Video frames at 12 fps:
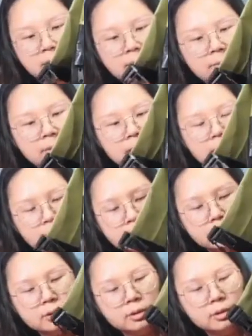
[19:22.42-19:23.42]
we
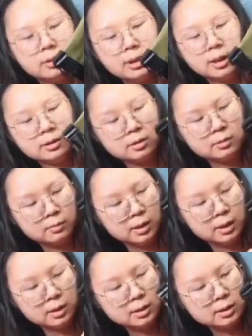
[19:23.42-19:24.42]
also
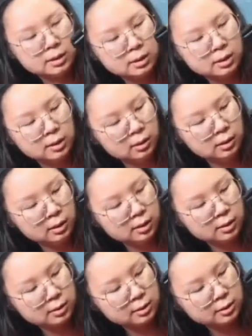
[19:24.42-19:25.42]
customize
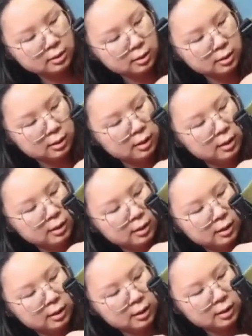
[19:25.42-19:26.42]
this
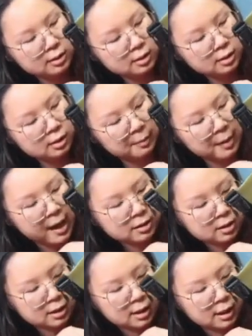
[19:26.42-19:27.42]
this
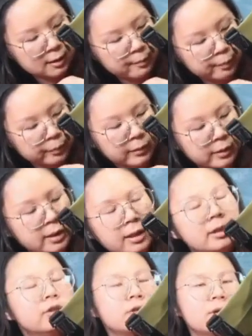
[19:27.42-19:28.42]
capacity
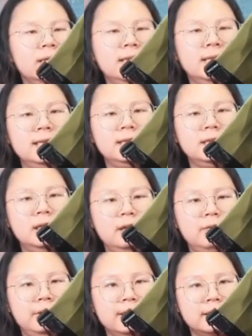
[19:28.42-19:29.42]
in 20
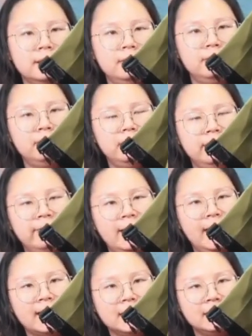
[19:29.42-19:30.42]
liter with a
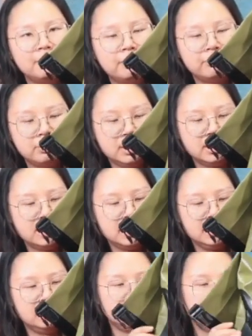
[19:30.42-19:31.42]
reflective print
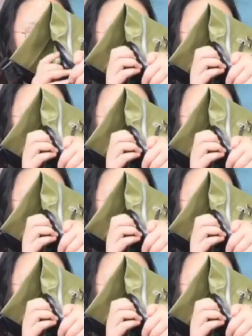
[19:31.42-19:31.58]
here